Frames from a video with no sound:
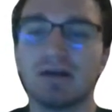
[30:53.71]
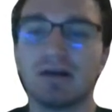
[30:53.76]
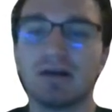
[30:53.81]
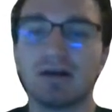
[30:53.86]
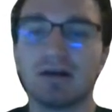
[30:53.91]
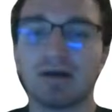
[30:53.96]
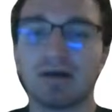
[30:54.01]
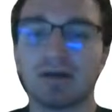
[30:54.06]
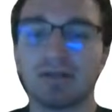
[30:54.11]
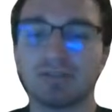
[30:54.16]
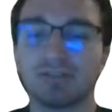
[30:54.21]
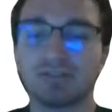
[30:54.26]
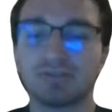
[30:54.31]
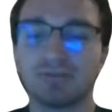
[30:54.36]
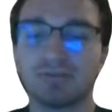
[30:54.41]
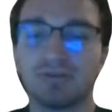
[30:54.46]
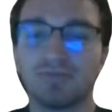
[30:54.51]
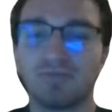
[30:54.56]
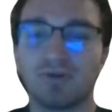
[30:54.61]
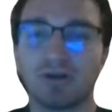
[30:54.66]
Just
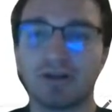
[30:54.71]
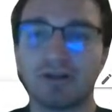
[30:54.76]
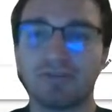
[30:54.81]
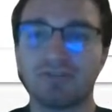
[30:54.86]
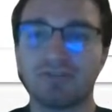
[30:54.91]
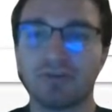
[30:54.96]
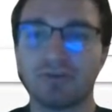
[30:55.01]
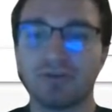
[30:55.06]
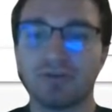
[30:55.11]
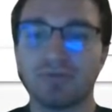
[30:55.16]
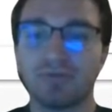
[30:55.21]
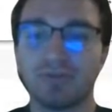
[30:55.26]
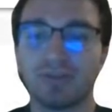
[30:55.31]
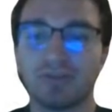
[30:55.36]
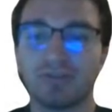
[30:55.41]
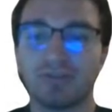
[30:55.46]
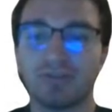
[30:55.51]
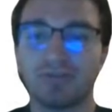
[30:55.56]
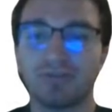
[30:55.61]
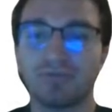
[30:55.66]
sort of wanted to show you
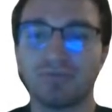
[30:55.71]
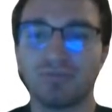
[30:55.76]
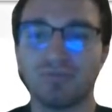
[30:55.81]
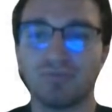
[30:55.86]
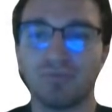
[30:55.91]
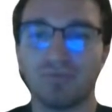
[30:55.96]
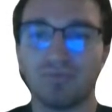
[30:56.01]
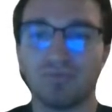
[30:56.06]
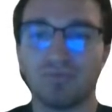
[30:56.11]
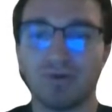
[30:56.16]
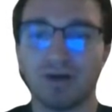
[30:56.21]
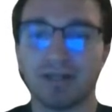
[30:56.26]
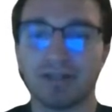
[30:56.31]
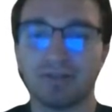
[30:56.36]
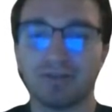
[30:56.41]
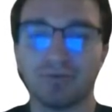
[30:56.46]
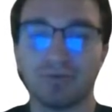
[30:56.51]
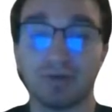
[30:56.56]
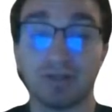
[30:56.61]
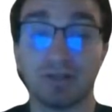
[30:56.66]
this is what
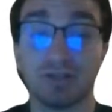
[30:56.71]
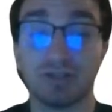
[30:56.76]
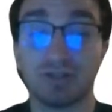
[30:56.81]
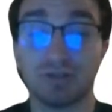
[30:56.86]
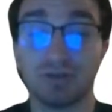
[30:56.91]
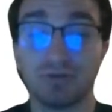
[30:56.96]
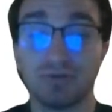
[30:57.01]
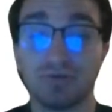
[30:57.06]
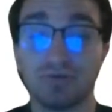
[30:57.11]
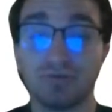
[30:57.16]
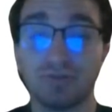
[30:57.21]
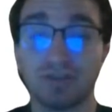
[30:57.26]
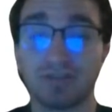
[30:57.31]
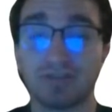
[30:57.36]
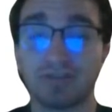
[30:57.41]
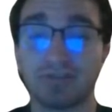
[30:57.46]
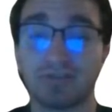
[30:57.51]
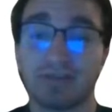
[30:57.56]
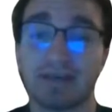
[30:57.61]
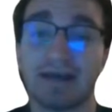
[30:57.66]
you can do, this
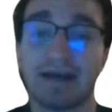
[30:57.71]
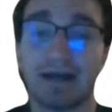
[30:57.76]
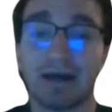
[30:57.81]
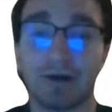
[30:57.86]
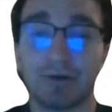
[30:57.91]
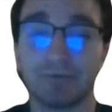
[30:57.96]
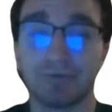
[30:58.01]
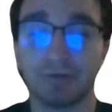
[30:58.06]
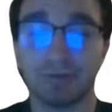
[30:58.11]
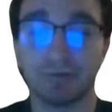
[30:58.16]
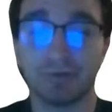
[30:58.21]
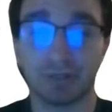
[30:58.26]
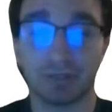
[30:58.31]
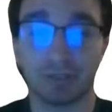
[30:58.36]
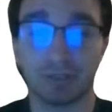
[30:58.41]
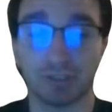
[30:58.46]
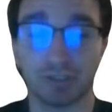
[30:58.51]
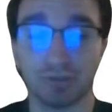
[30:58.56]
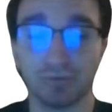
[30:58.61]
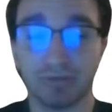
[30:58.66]
is how you
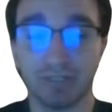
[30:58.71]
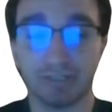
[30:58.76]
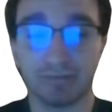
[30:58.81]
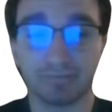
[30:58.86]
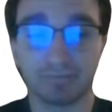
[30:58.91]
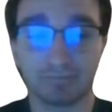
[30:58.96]
can do it.